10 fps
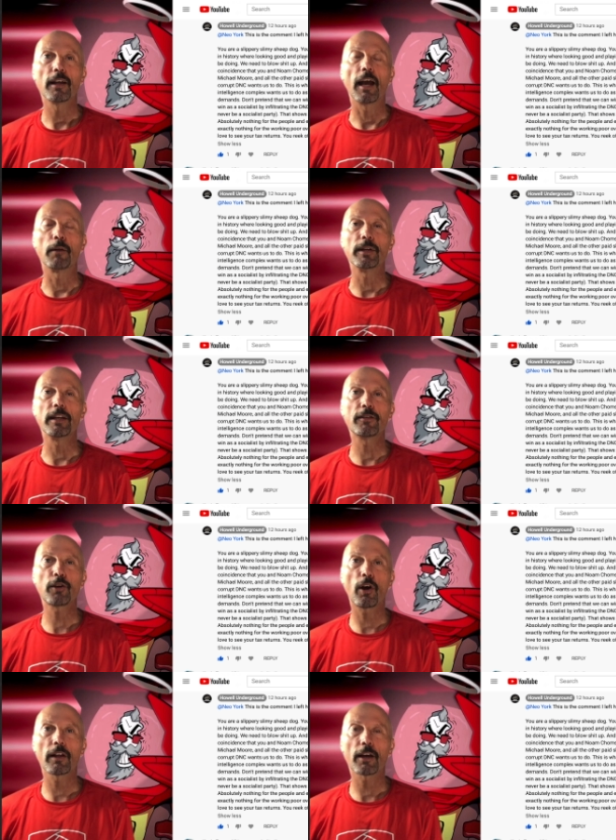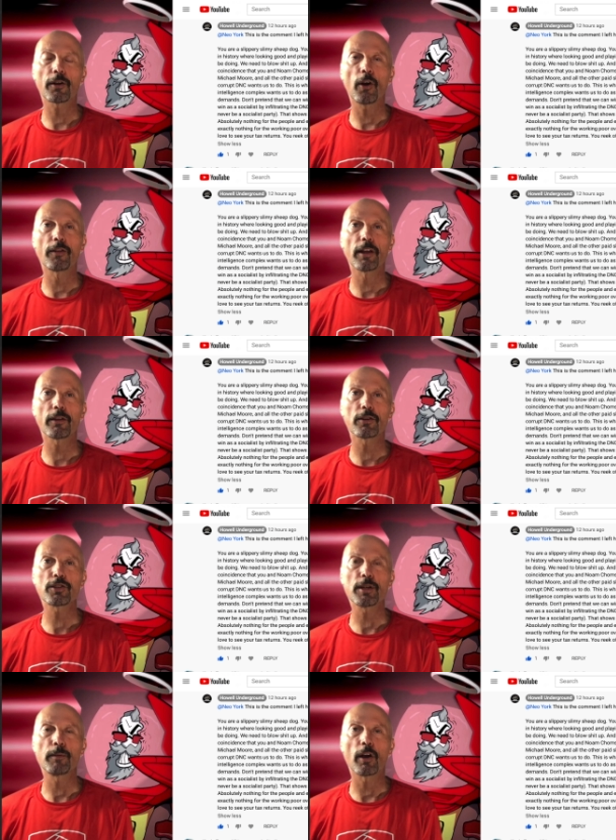And we need to call out all the other
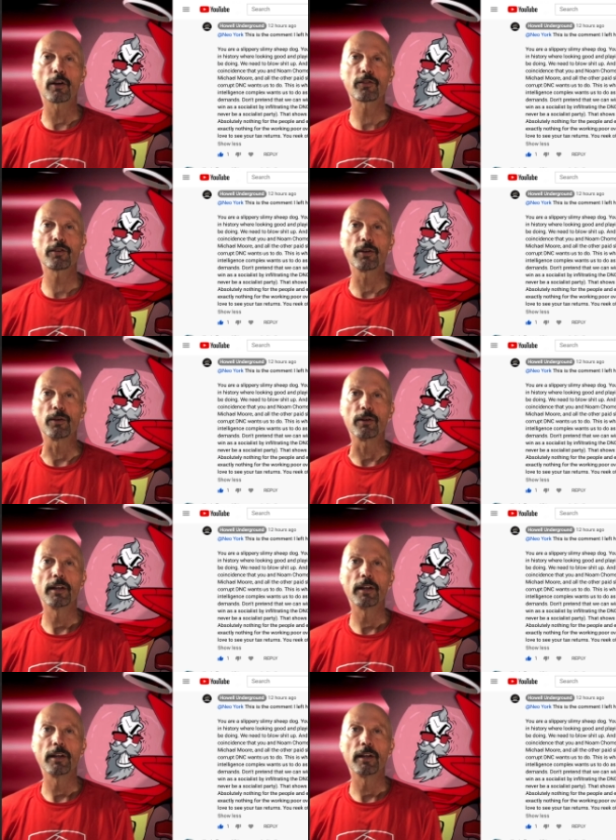sheepdogs too.